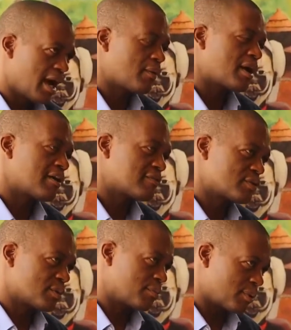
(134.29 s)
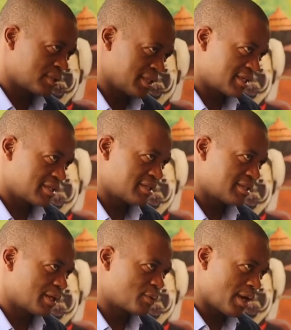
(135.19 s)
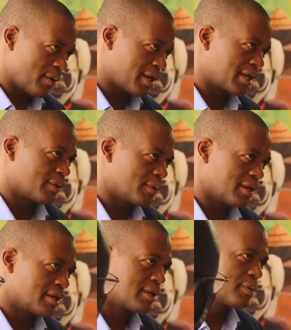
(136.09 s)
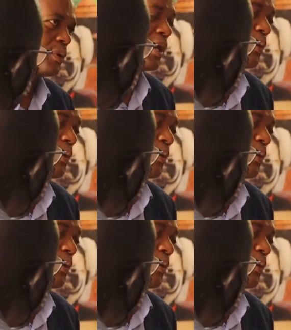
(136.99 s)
Our EFSO project that we are working on, we